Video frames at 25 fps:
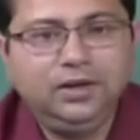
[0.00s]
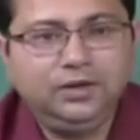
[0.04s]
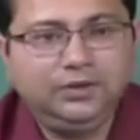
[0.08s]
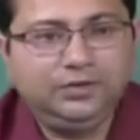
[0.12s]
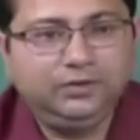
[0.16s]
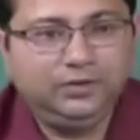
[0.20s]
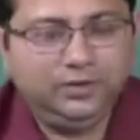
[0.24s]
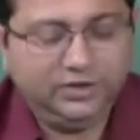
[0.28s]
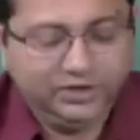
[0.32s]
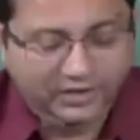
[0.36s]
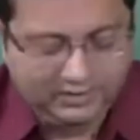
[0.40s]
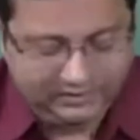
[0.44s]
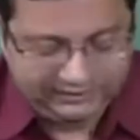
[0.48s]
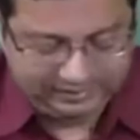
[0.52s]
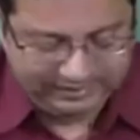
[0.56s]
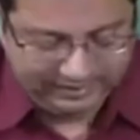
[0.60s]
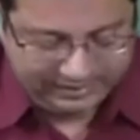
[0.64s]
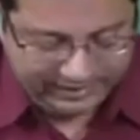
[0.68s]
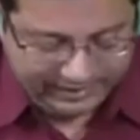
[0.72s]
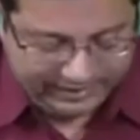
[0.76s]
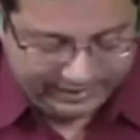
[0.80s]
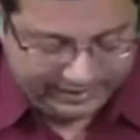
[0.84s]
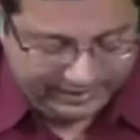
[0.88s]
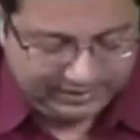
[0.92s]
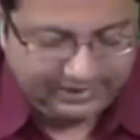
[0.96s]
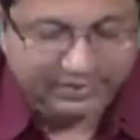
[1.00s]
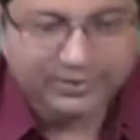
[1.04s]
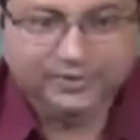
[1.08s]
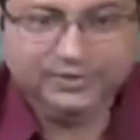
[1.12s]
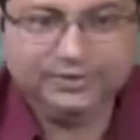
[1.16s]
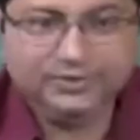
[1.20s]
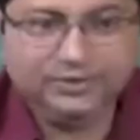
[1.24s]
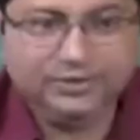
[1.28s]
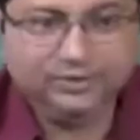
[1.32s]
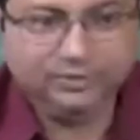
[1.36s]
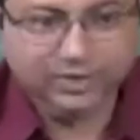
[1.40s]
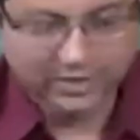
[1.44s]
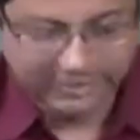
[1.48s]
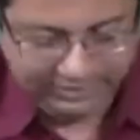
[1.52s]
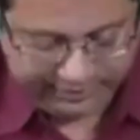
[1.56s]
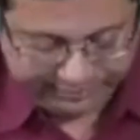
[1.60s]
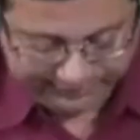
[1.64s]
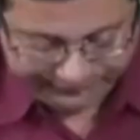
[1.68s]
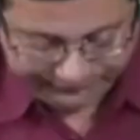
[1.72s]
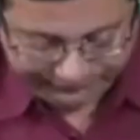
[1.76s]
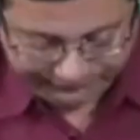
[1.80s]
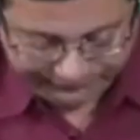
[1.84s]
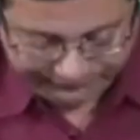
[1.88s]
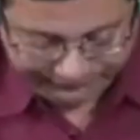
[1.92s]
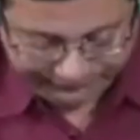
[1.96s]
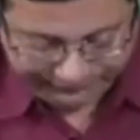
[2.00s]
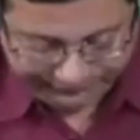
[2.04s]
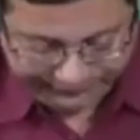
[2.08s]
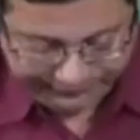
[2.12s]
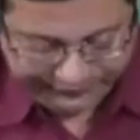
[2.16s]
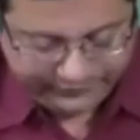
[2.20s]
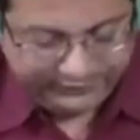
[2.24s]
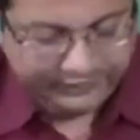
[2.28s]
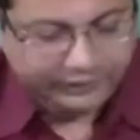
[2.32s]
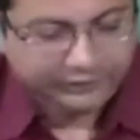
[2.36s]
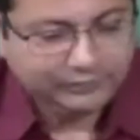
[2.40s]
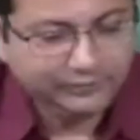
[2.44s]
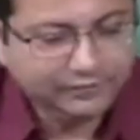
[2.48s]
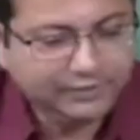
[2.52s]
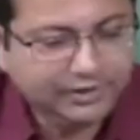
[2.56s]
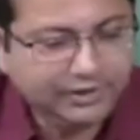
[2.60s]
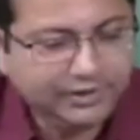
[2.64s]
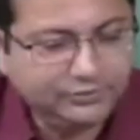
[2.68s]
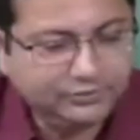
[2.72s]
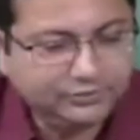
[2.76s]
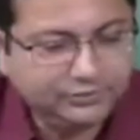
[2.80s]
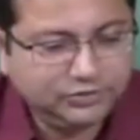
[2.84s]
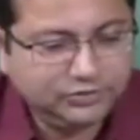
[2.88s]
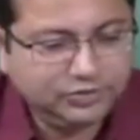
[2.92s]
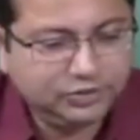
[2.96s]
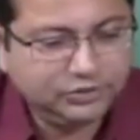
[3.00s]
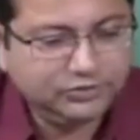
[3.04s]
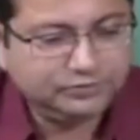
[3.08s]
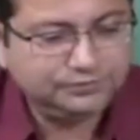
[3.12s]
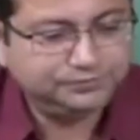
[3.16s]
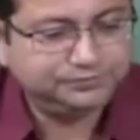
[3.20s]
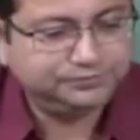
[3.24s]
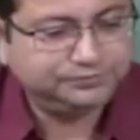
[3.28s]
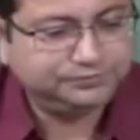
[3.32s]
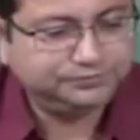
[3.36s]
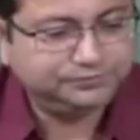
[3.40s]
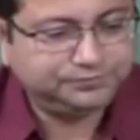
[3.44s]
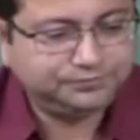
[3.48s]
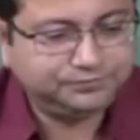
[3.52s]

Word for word: exponents are estimated. Okay. So,